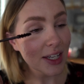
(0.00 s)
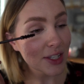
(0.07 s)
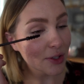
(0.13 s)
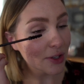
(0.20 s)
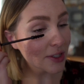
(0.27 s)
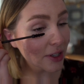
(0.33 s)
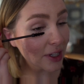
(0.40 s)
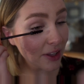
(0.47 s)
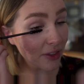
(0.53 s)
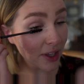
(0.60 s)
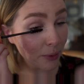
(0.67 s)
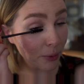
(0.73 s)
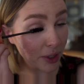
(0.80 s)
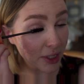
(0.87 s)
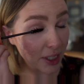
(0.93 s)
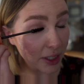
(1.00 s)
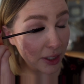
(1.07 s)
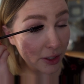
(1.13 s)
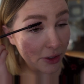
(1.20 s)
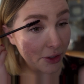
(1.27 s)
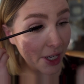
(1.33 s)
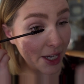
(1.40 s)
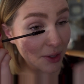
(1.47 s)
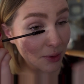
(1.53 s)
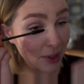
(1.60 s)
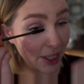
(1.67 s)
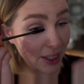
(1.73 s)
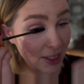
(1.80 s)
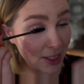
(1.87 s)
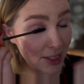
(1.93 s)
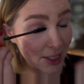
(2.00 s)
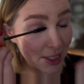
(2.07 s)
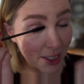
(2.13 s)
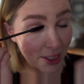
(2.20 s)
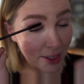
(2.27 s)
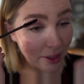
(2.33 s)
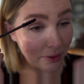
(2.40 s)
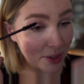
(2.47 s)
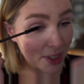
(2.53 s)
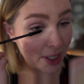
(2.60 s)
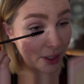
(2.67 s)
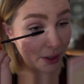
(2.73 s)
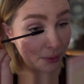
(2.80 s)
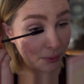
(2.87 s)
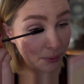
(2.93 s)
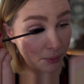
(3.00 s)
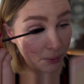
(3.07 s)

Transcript: So is there anything particular you guys would like to see? I'd love to